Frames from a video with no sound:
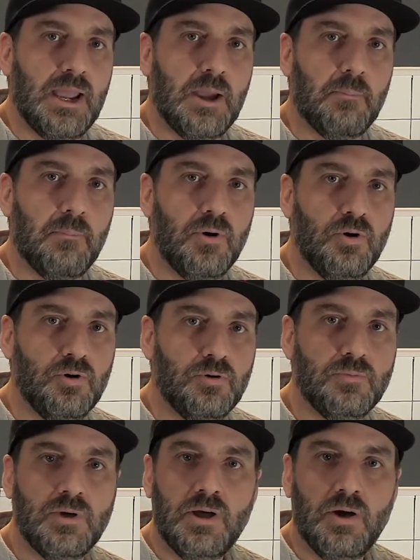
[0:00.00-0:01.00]
and
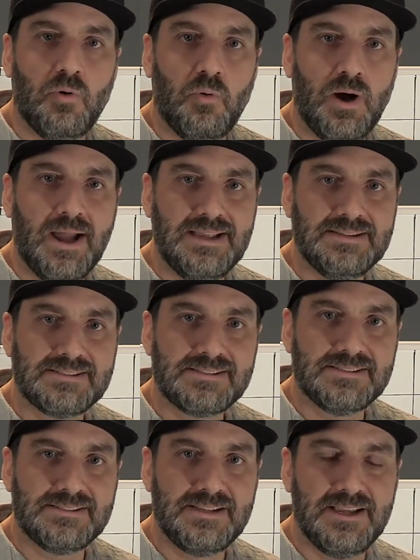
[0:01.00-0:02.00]
boom,
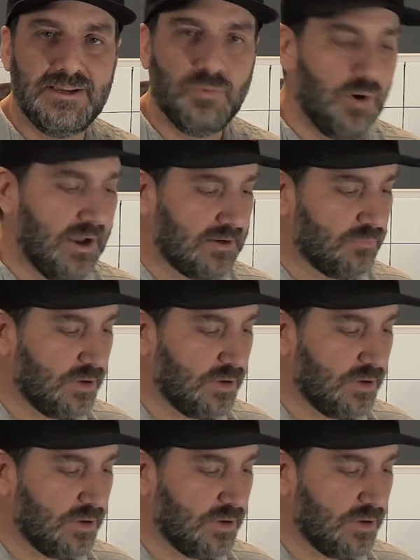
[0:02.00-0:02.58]
whites stay white.